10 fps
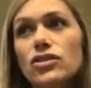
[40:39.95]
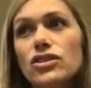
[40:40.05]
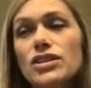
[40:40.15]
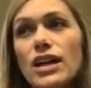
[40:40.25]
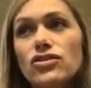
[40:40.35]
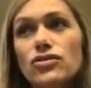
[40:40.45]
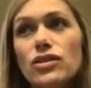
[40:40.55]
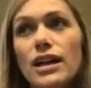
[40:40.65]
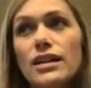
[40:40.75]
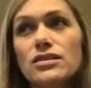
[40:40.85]

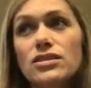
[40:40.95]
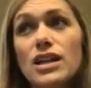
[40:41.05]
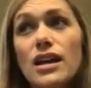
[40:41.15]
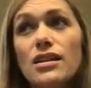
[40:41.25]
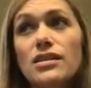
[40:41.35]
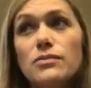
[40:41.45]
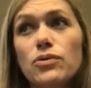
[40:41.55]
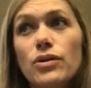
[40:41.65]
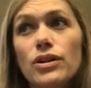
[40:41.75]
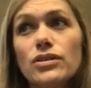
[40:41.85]
contextualize and tell an
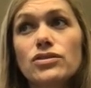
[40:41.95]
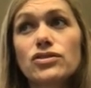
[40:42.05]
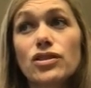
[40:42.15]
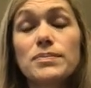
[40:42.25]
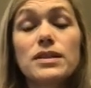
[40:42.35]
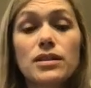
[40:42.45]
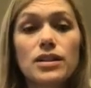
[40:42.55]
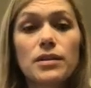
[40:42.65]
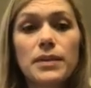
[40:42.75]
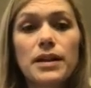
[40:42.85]
employer and script a
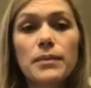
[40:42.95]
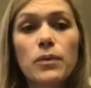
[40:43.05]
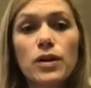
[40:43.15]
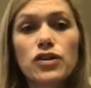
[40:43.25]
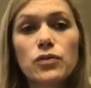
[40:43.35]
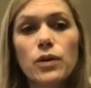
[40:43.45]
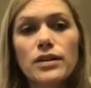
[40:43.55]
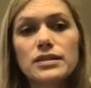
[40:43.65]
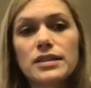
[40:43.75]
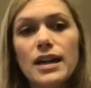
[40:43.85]
little bit about what you'd want
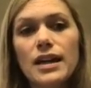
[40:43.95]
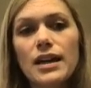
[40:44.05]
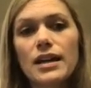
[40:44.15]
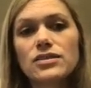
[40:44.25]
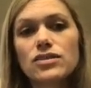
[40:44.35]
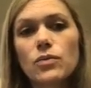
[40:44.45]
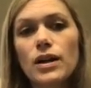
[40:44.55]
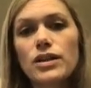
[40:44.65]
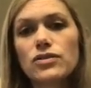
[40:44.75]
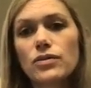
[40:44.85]
to say as to why
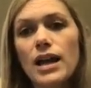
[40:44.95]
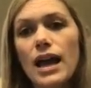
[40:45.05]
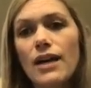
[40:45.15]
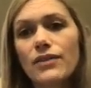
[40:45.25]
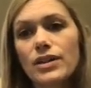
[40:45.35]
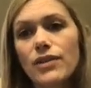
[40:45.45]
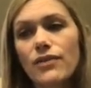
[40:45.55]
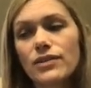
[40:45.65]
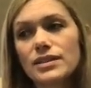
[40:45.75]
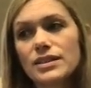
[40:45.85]
you don't have any
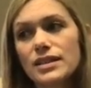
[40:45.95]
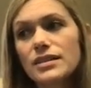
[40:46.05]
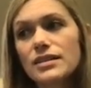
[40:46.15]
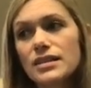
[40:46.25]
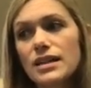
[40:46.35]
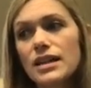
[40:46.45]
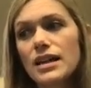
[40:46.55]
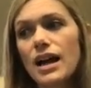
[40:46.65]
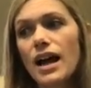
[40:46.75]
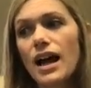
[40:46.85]
references.
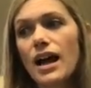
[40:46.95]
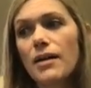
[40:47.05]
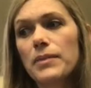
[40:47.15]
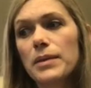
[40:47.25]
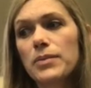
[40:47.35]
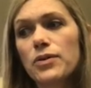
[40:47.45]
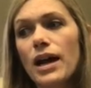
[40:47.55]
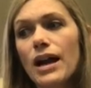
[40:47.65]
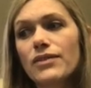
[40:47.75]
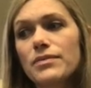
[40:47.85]
Maybe you
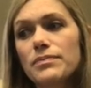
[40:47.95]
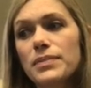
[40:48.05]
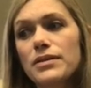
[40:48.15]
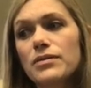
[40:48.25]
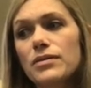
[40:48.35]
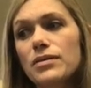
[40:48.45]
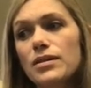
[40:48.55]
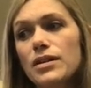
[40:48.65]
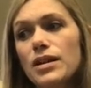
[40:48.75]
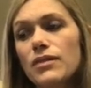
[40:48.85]
haven't been
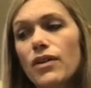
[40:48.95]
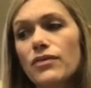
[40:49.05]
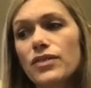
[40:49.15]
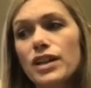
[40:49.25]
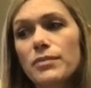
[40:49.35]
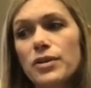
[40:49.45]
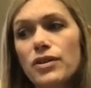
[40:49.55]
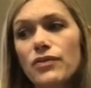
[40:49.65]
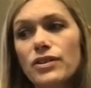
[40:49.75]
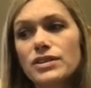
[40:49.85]
involved in the
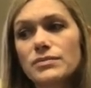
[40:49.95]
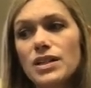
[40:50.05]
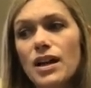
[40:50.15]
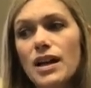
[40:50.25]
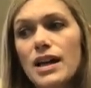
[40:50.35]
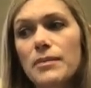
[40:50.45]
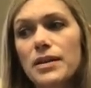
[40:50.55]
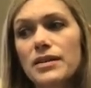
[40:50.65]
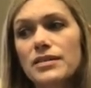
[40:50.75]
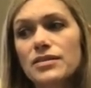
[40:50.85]
community for some time,
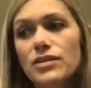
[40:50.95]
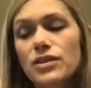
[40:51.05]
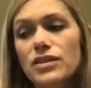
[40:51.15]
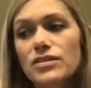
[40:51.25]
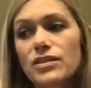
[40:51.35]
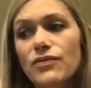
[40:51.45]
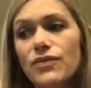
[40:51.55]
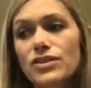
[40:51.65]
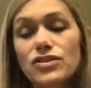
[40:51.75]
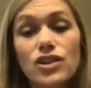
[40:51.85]
and this is a
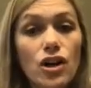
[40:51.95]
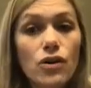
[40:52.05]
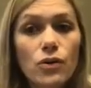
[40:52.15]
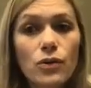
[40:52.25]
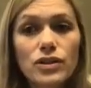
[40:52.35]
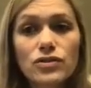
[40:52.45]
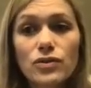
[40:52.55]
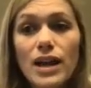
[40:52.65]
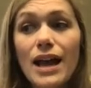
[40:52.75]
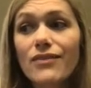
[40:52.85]
first go and you
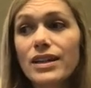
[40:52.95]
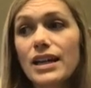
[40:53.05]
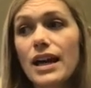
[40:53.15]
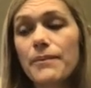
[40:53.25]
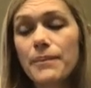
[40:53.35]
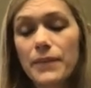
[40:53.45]
don't have any yet.